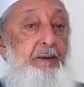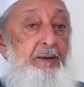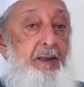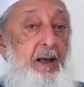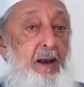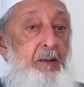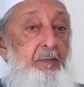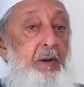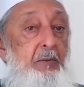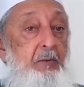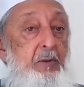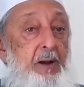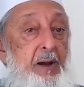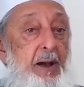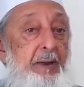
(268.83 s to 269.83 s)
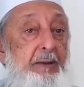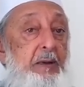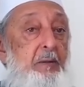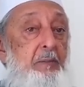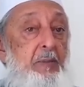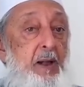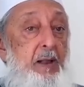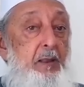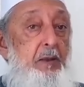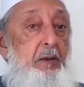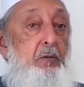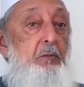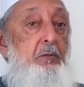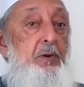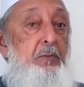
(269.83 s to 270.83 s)
time and were added by
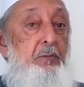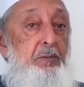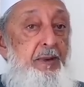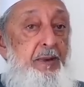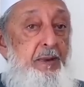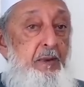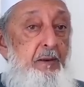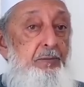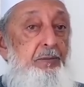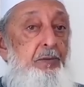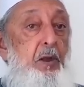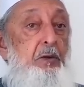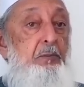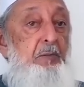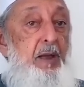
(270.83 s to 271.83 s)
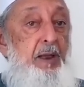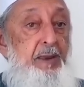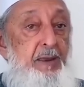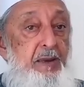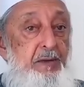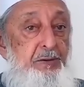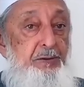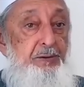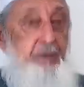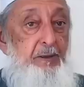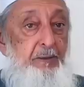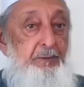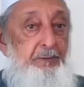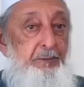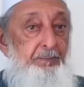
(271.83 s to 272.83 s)
human beings, not by
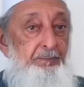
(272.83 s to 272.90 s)
angels.